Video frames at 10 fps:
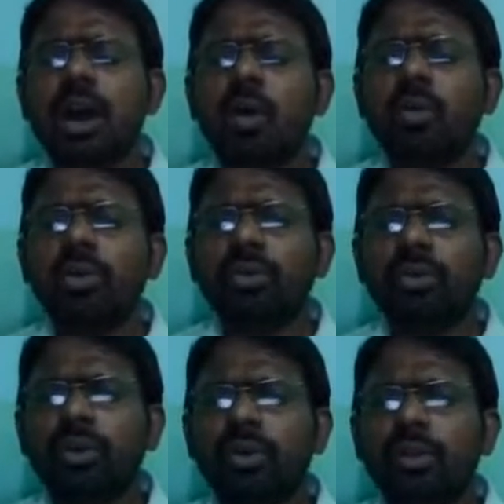How could you
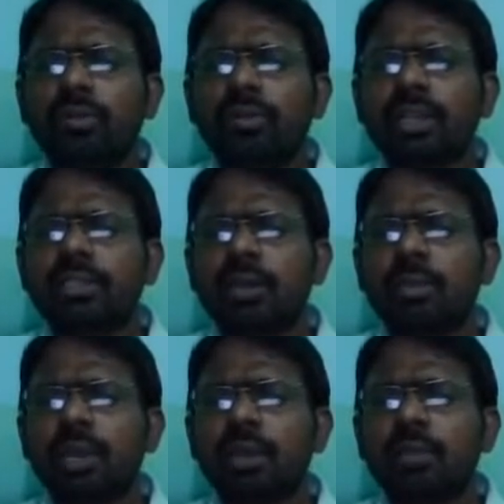know? For
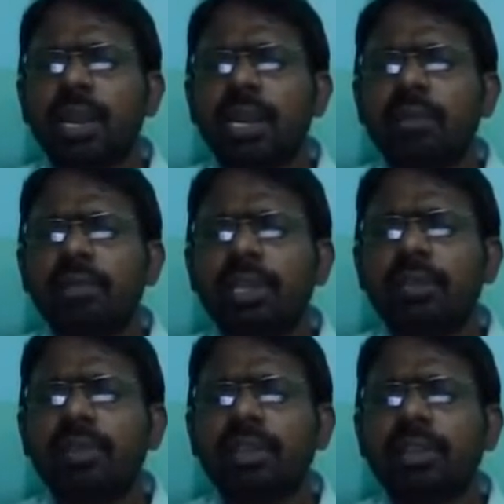example, I am randomly
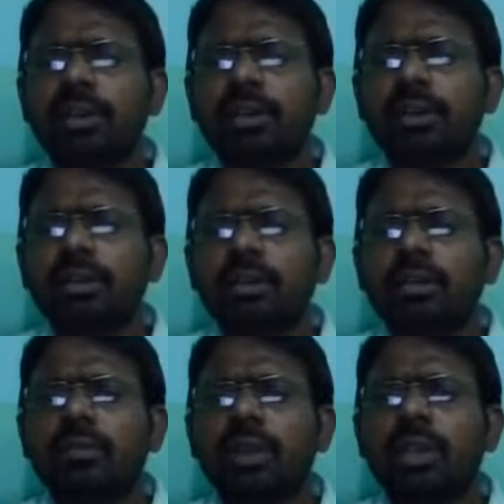giving the
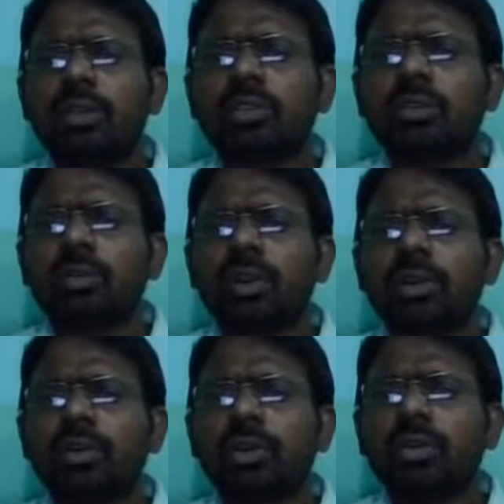one aerosol
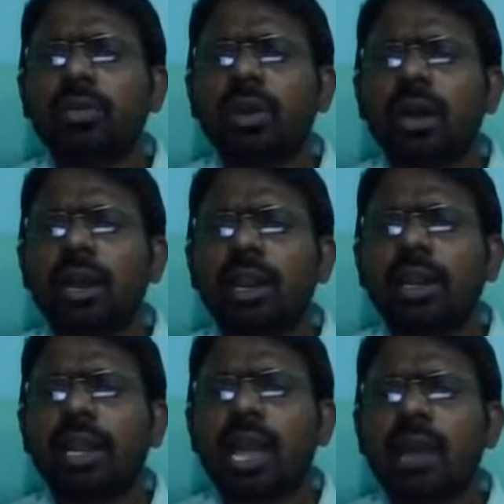product to you, and
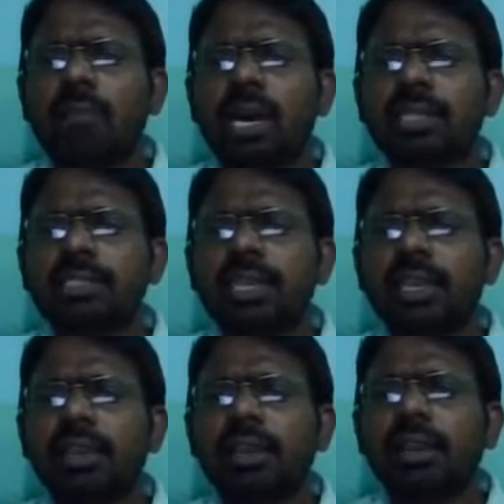I am
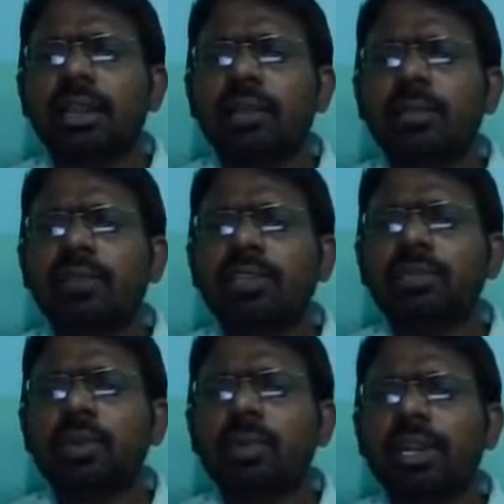asking, tell me
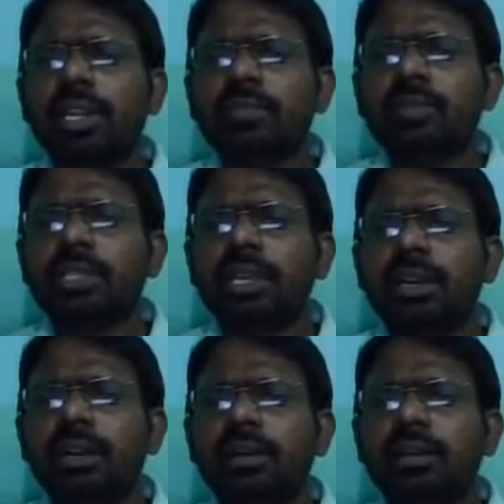which propellant is
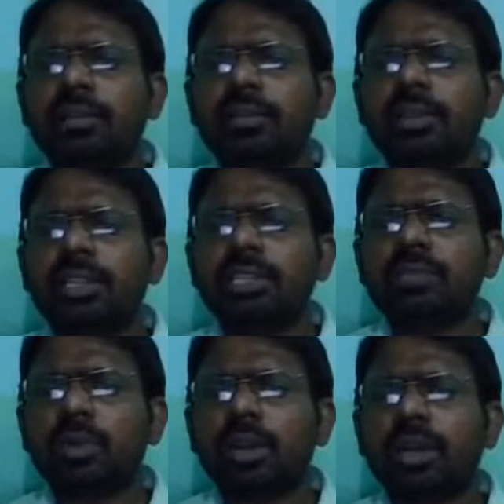present in this
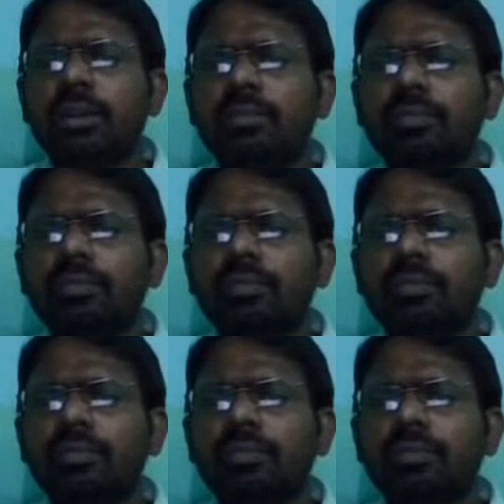product.